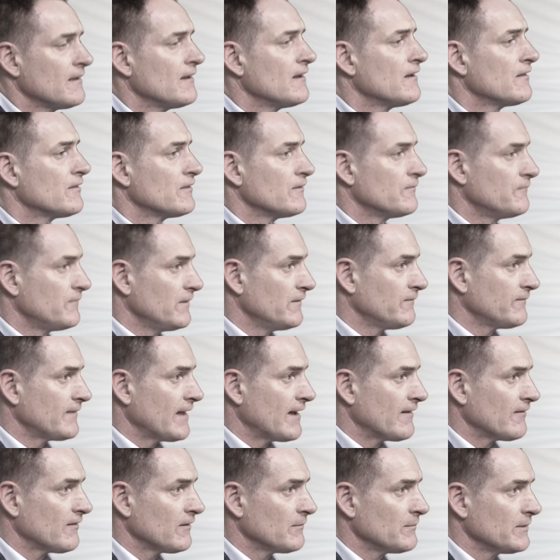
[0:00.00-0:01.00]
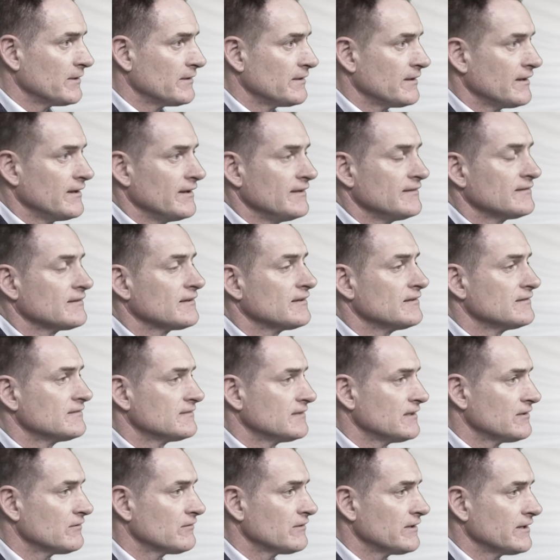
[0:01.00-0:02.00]
The fifth element is
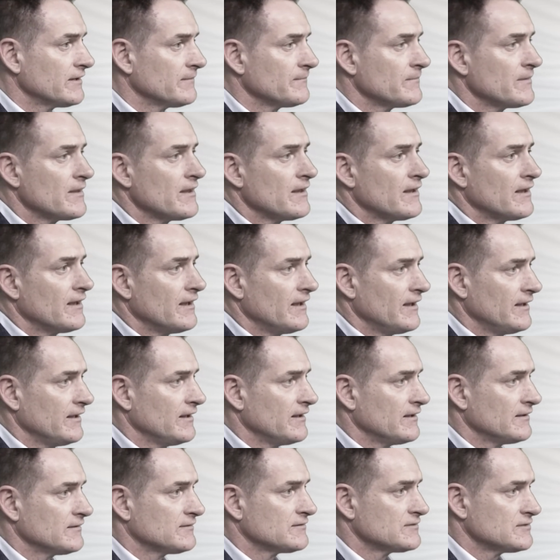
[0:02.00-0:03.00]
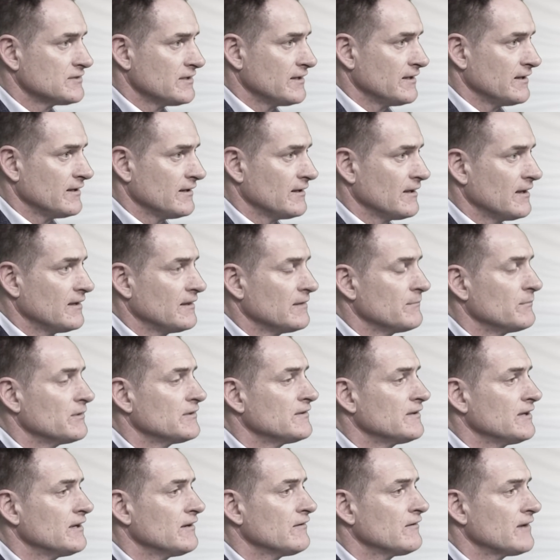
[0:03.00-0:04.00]
considering ESG and the
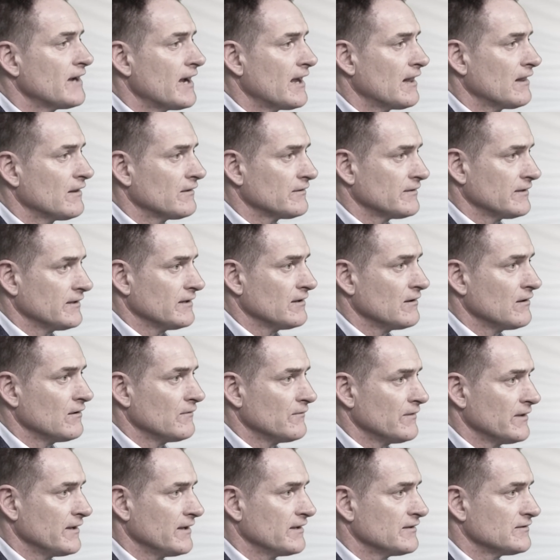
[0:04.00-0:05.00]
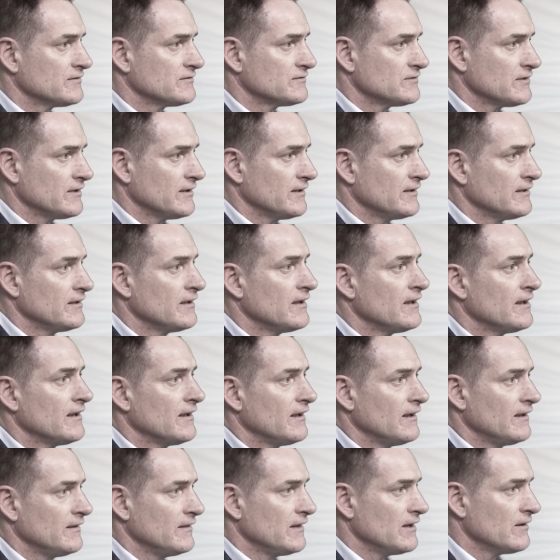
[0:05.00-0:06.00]
materiality of ESG
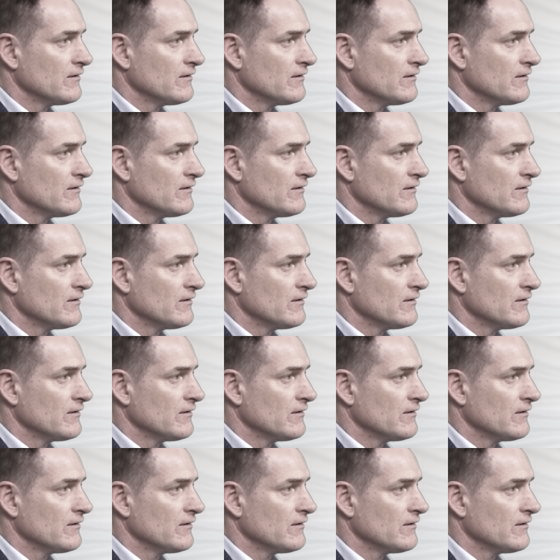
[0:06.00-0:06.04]
in their